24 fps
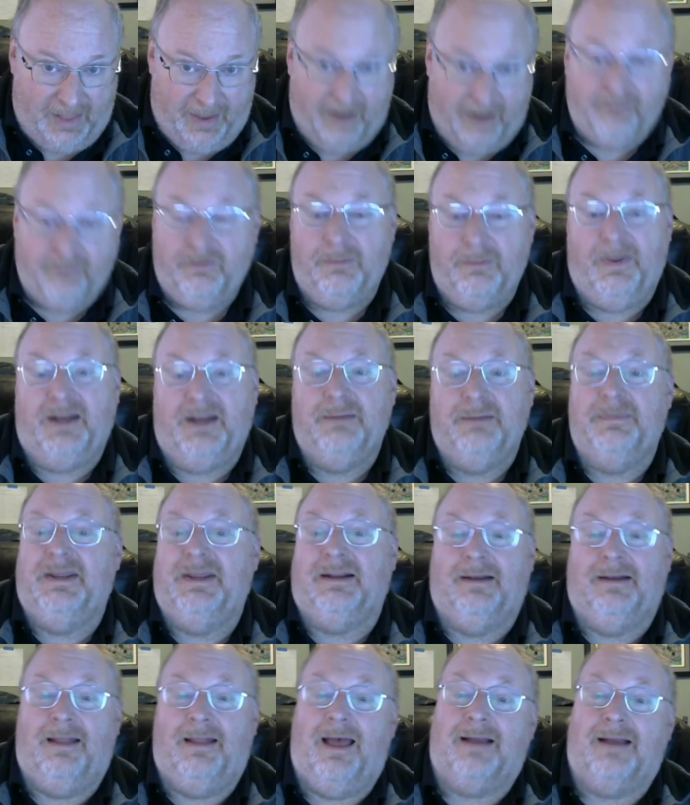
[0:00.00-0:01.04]
everybody being
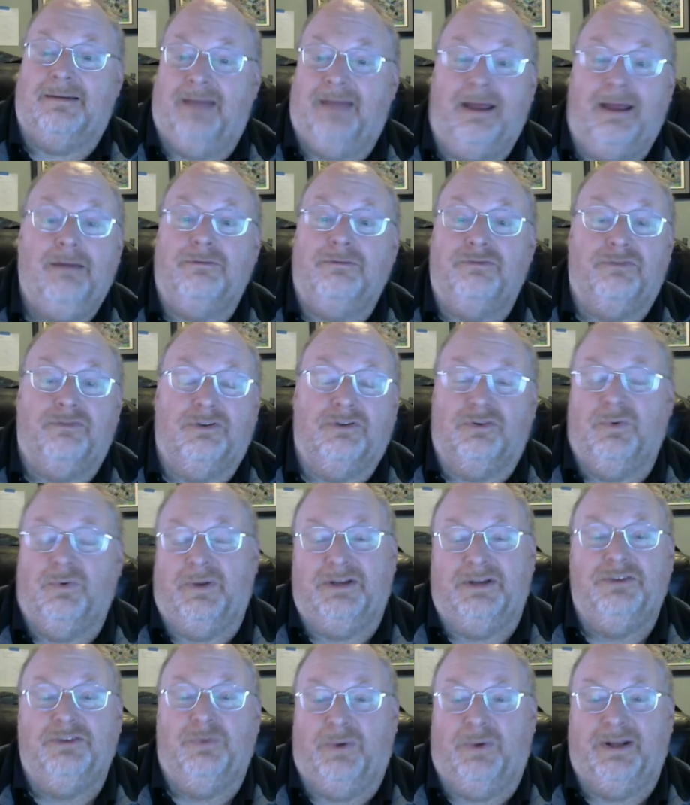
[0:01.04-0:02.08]
locked down for
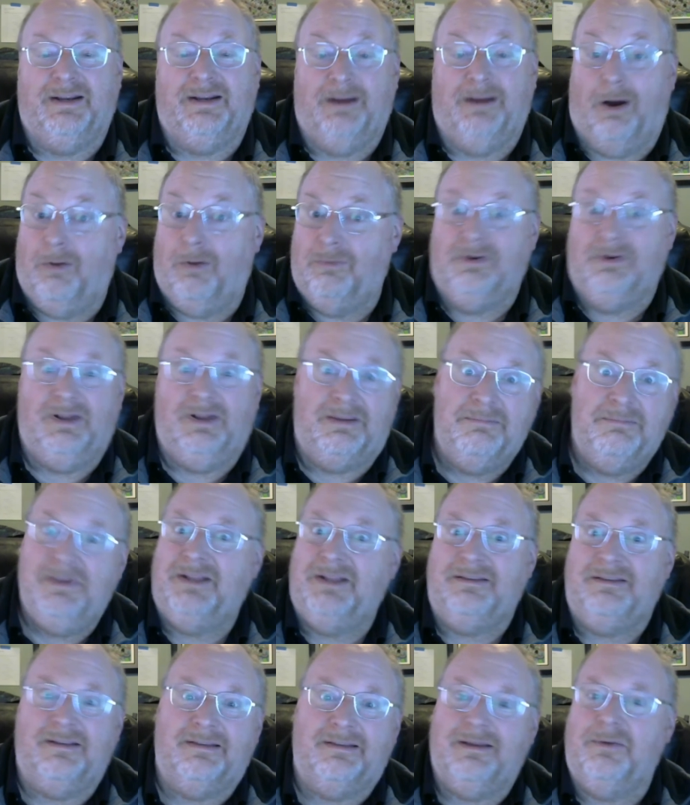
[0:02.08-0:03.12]
2020 only
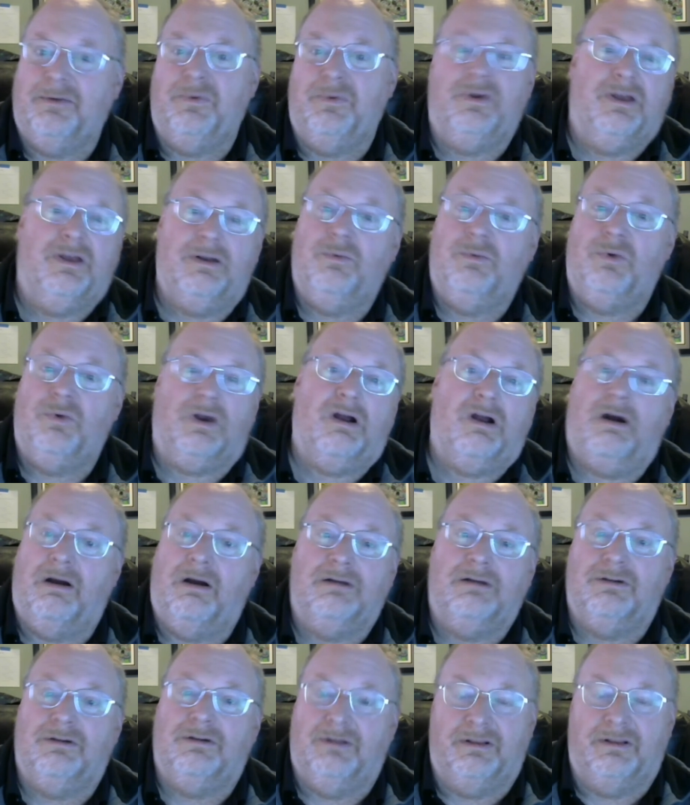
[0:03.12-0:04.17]
meant that they were going to work
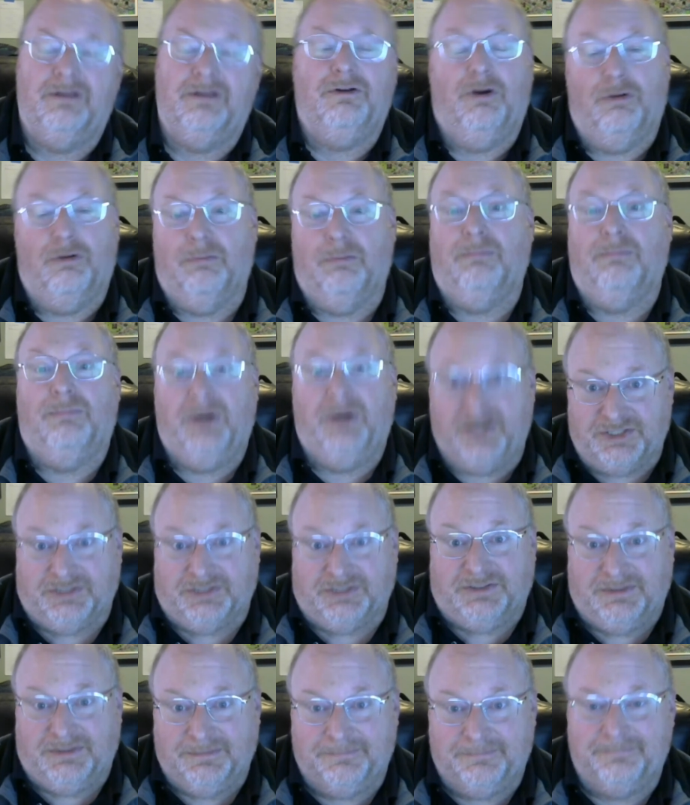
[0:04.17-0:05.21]
harder on their home
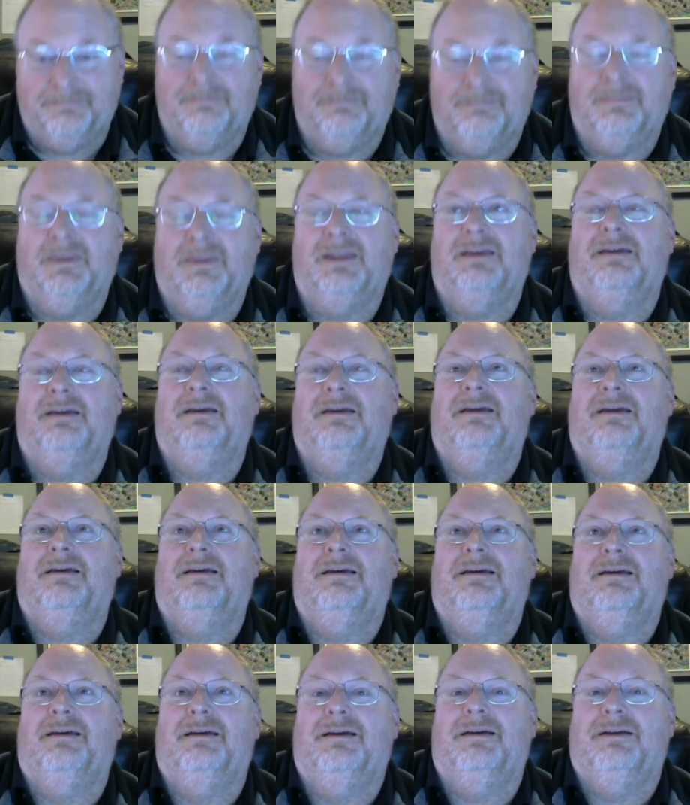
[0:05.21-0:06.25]
bridges.
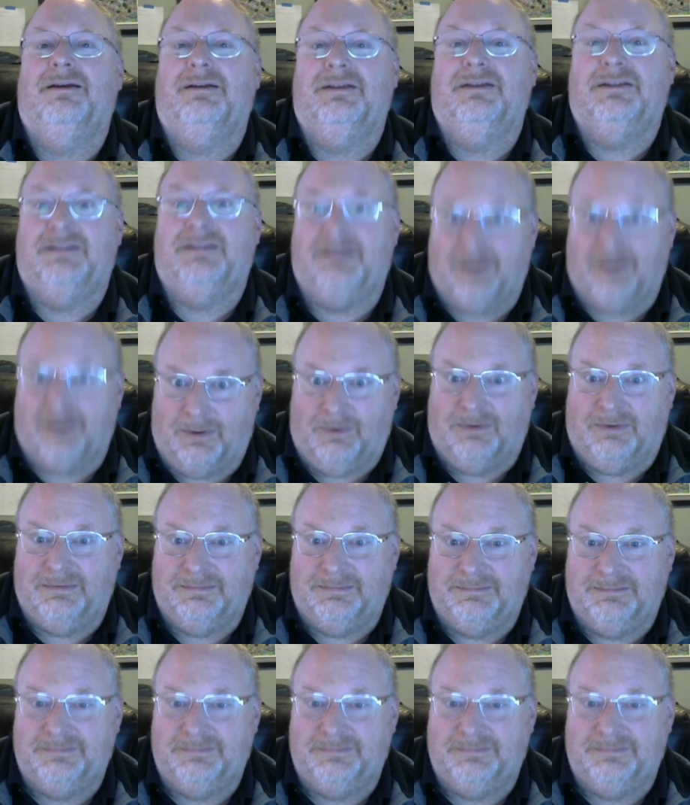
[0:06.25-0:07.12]
So,